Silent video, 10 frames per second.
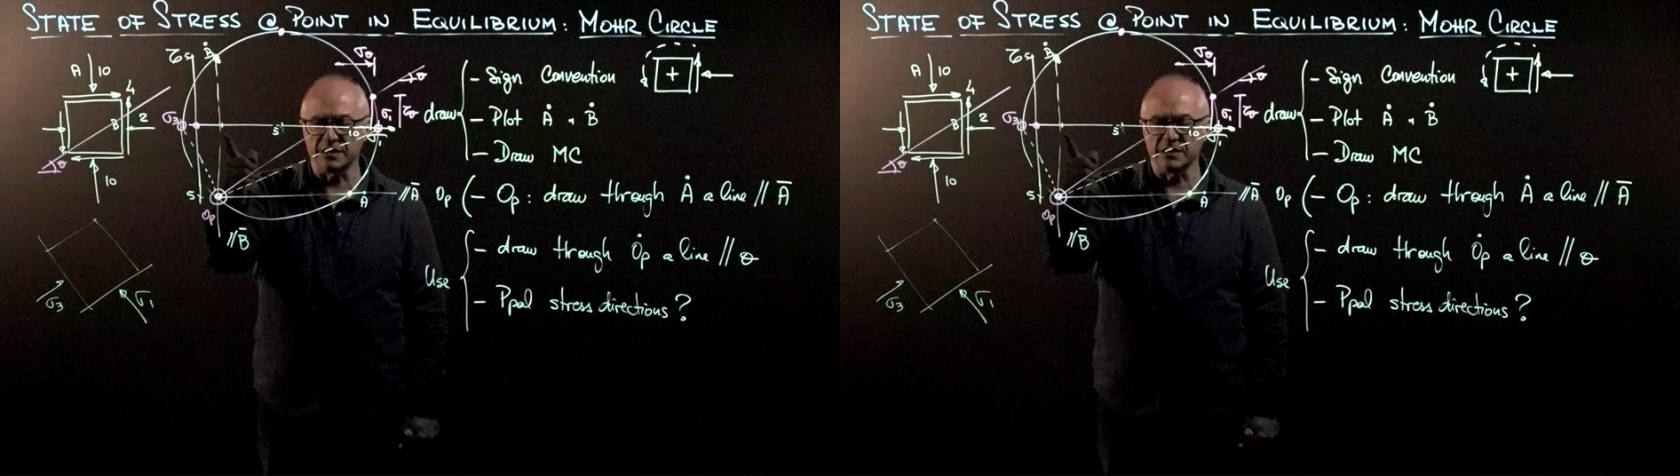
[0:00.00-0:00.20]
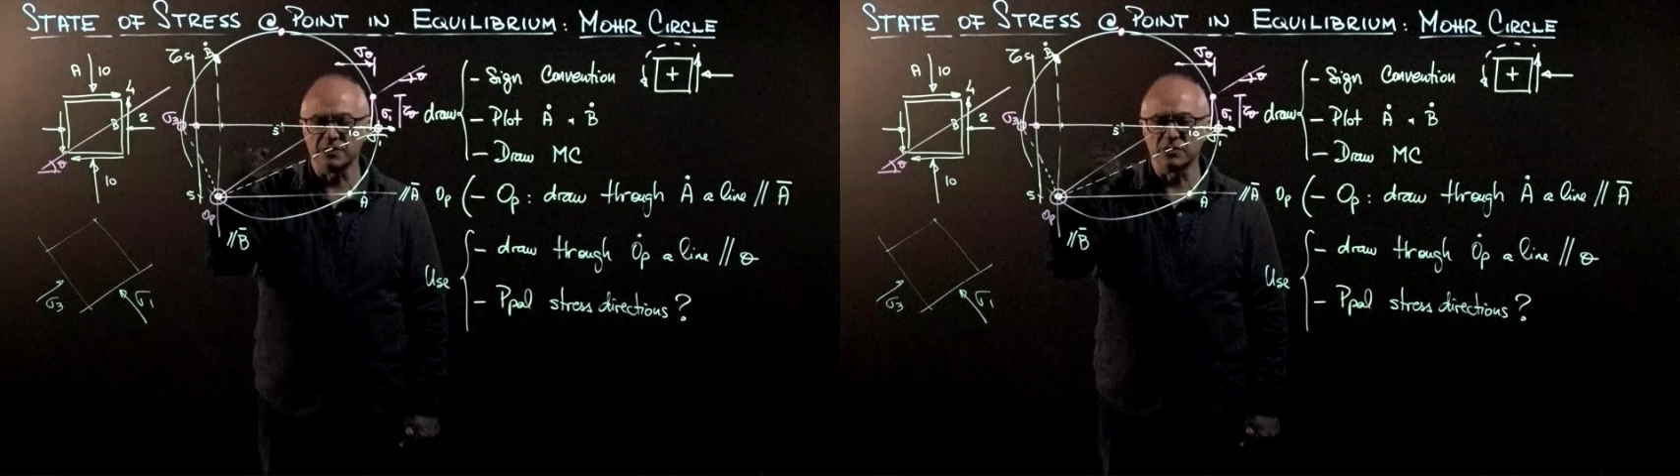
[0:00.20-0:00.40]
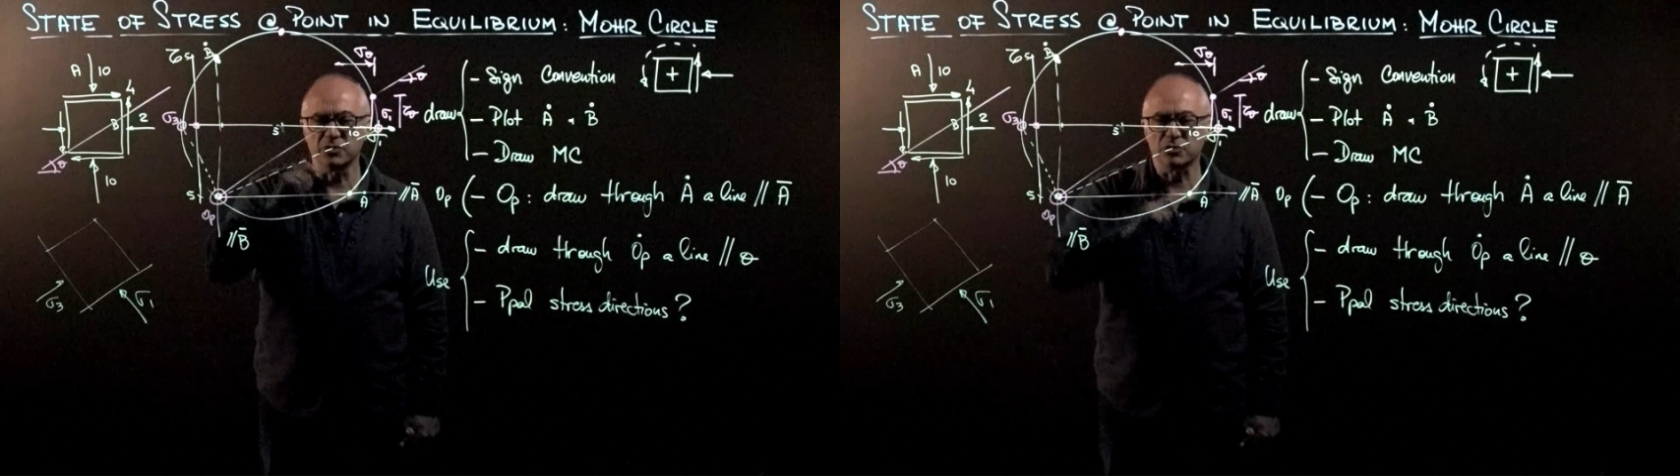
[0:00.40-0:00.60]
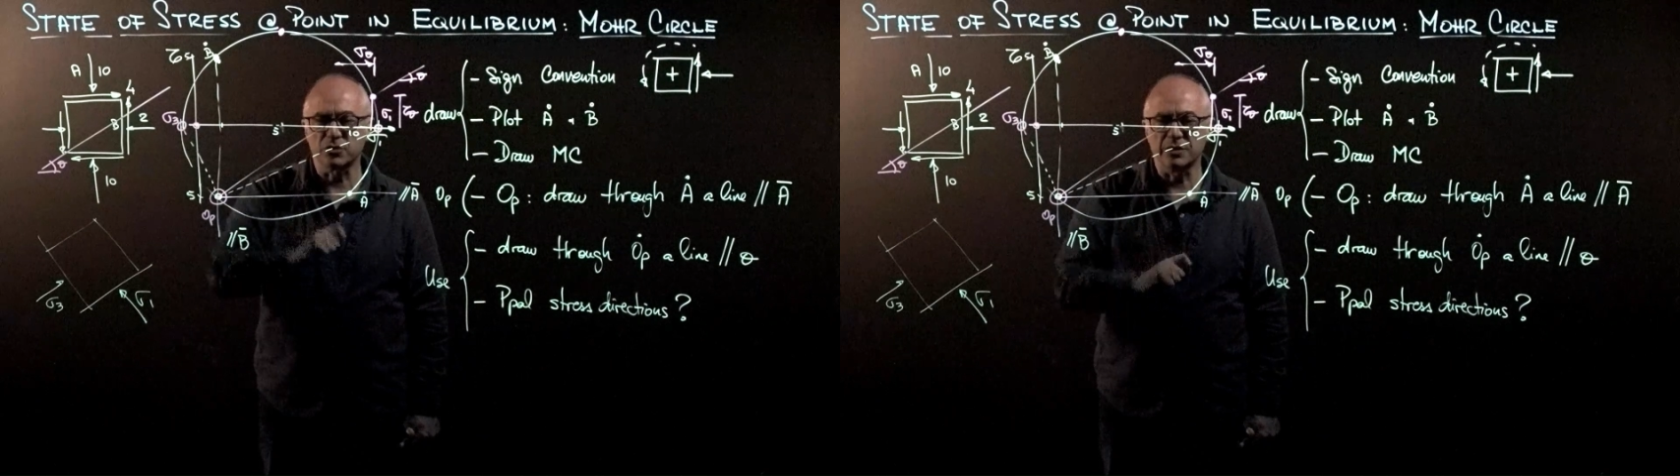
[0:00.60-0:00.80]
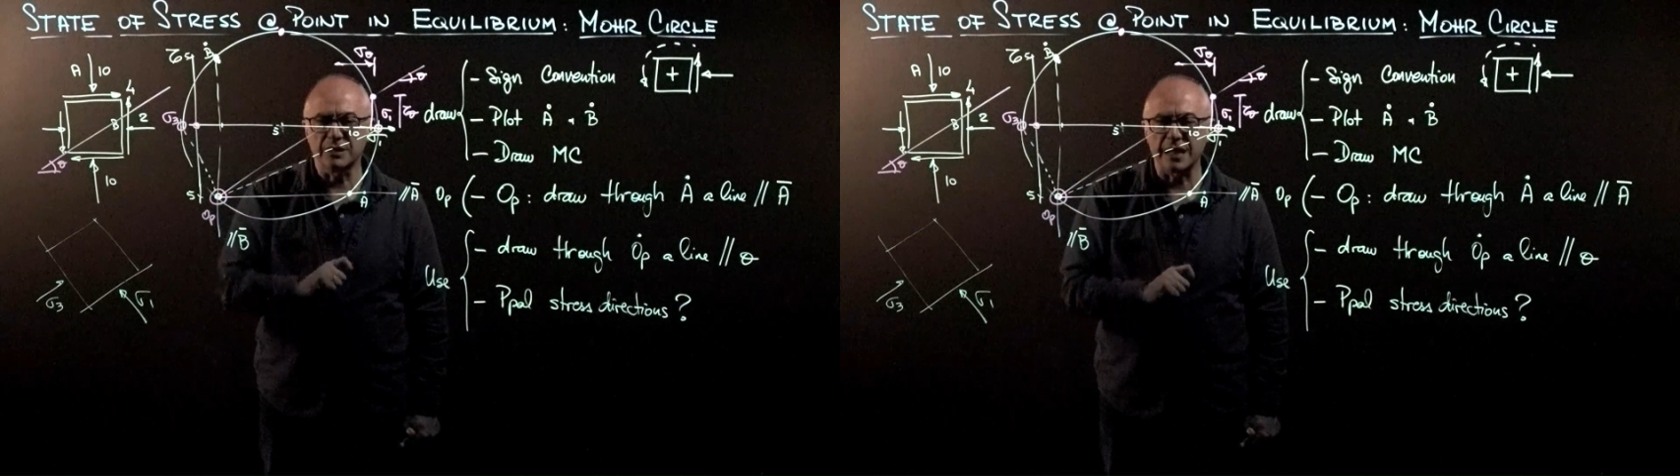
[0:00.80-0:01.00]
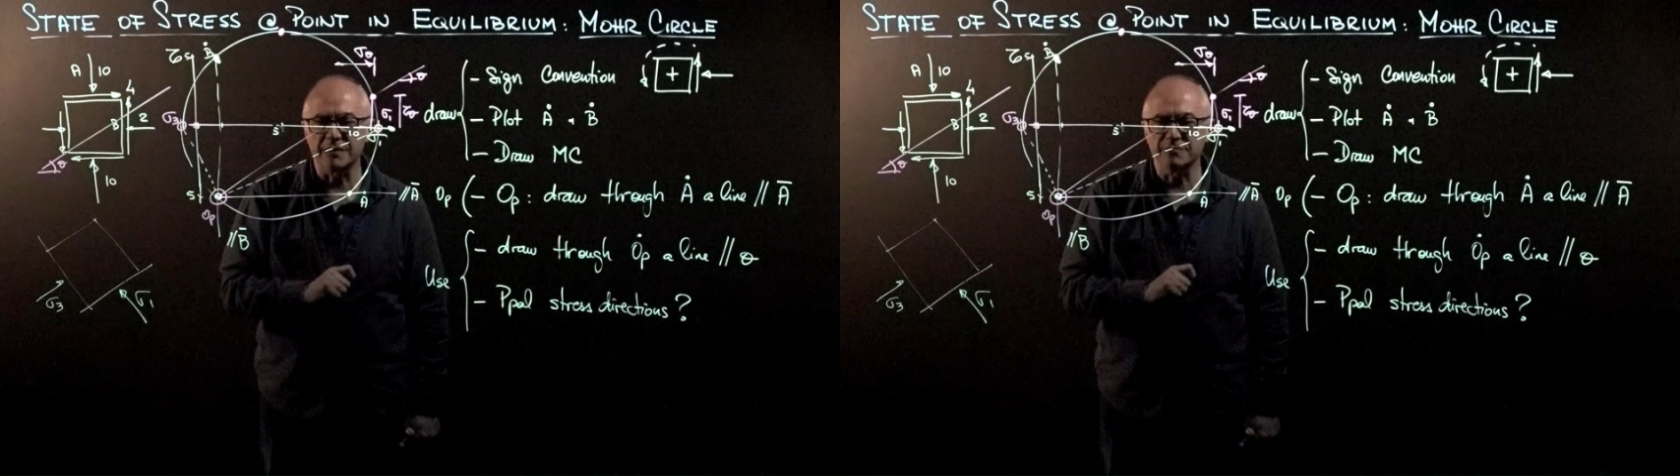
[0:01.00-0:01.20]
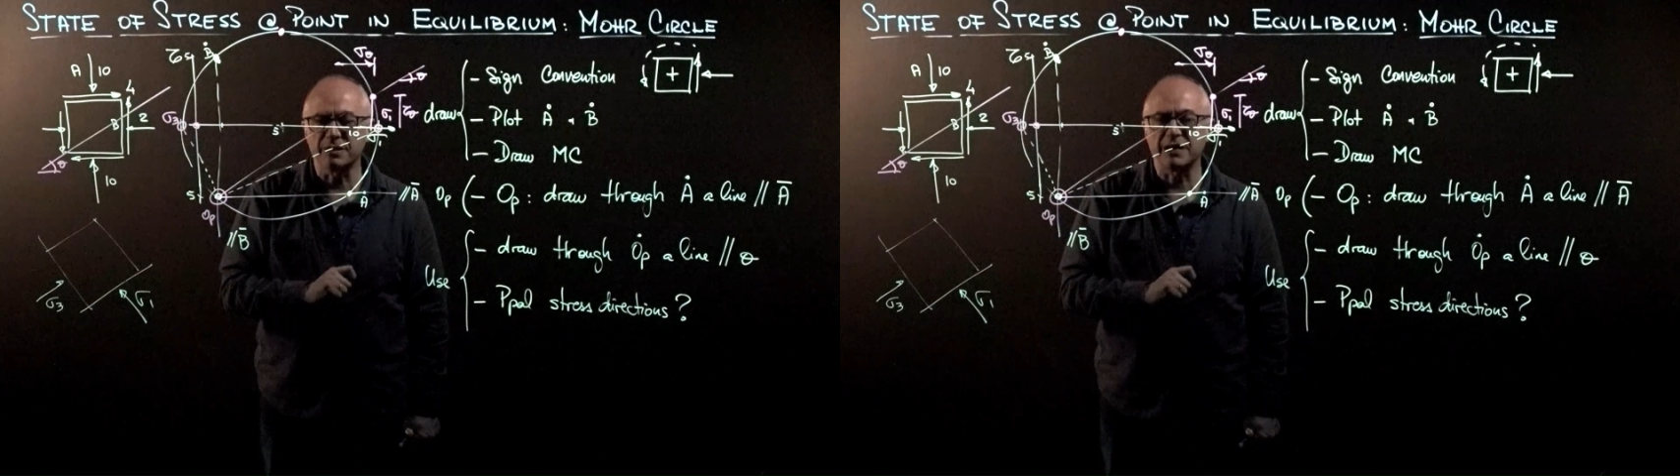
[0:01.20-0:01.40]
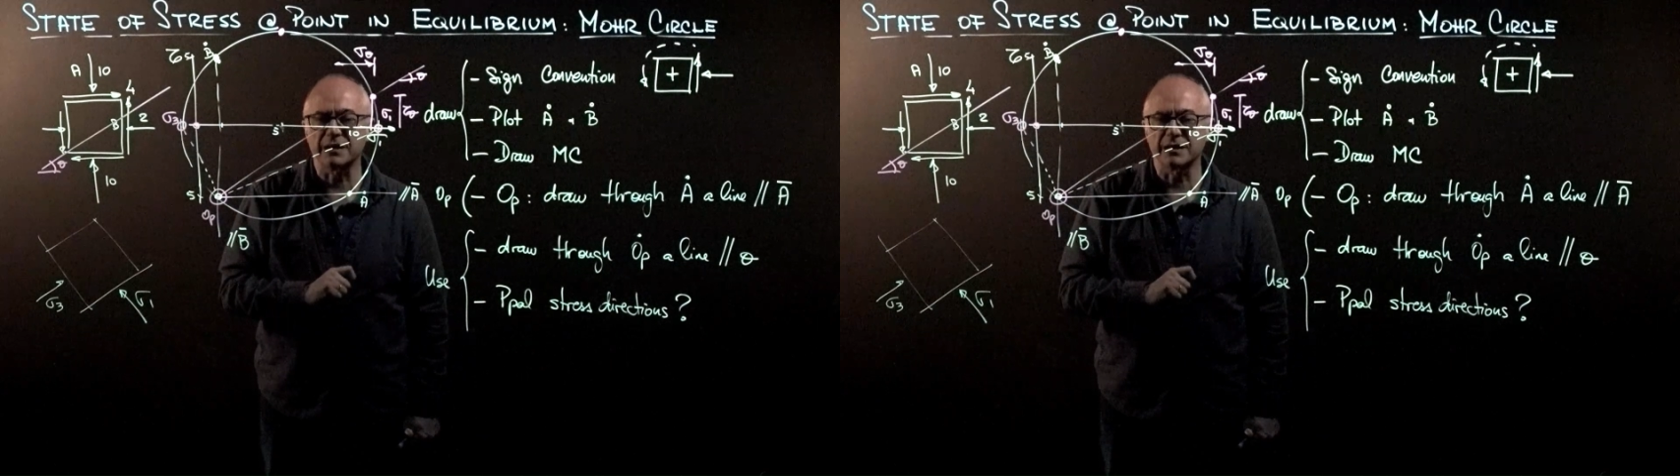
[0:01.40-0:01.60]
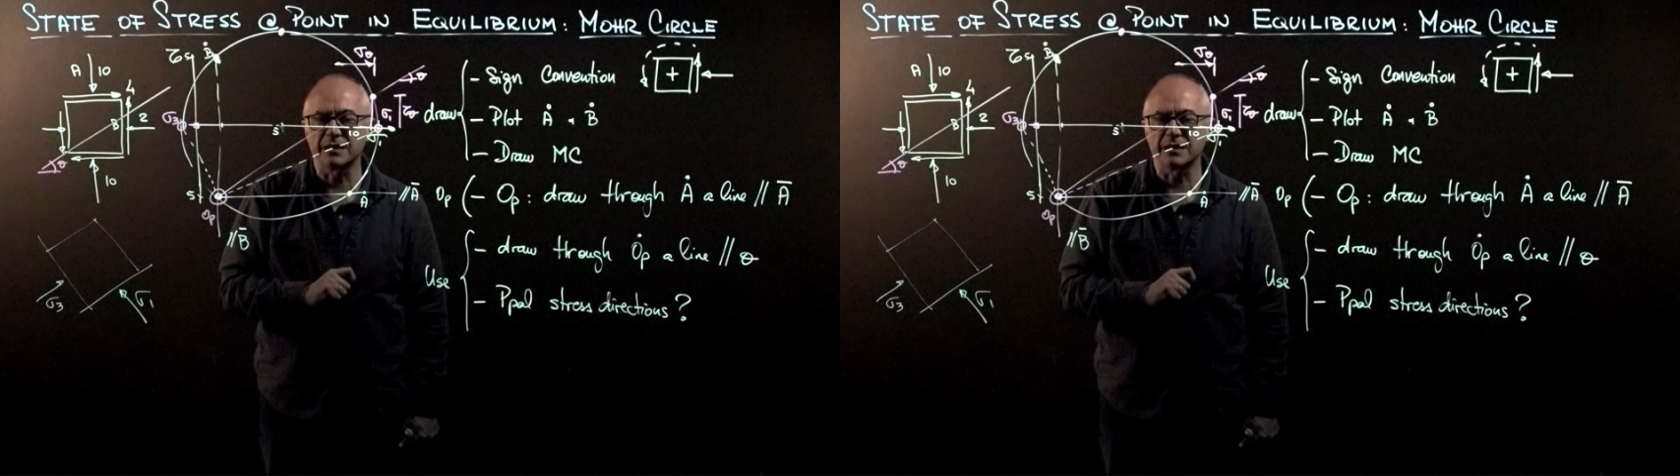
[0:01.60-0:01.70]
You draw a line parallel